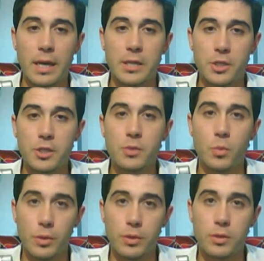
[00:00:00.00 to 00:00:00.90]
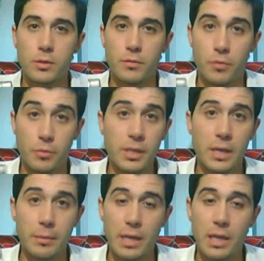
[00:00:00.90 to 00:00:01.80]
and just works for me
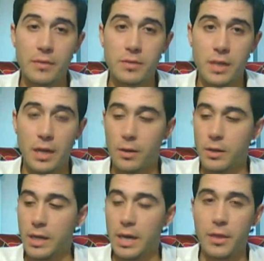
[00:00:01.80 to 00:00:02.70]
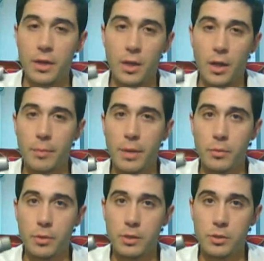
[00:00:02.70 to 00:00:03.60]
and my lifestyle. And I think a lot of
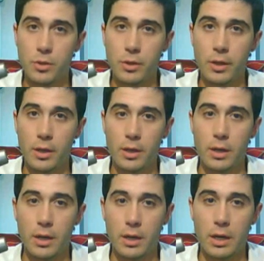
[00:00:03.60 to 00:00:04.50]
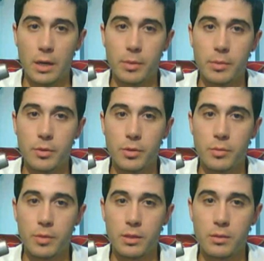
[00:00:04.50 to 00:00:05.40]
men would enjoy a BB cream
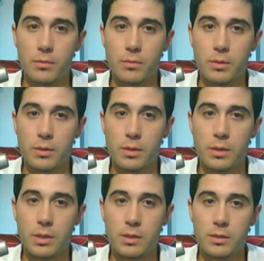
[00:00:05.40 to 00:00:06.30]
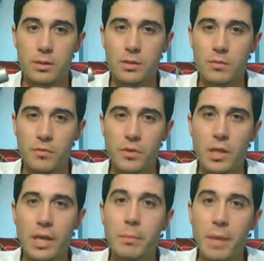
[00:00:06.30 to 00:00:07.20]
that doesn't feel
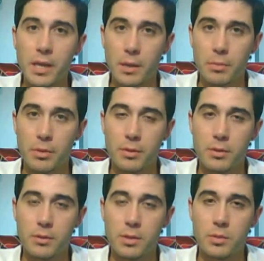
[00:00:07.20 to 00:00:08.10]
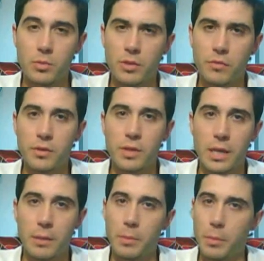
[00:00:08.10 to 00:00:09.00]
like makeup. It doesn't really feel
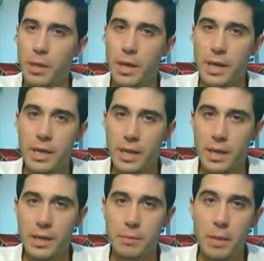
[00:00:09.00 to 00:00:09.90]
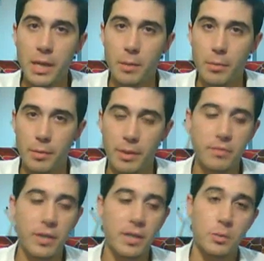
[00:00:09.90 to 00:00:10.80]
like I'm applying any makeup on my
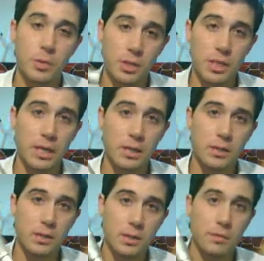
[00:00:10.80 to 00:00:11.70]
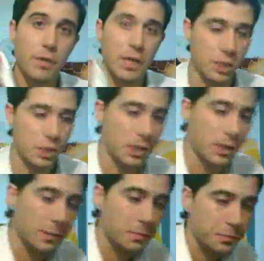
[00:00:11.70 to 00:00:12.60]
face, which is nice. It's fresh.
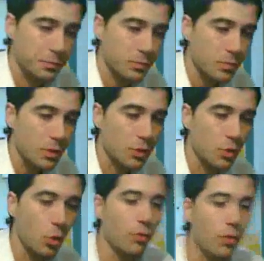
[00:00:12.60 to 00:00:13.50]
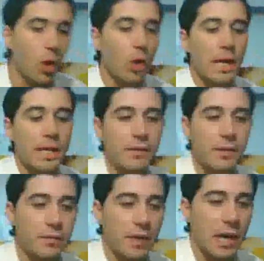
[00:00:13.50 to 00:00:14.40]
So overall, I give it a
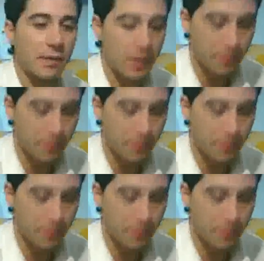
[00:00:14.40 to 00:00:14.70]
5 out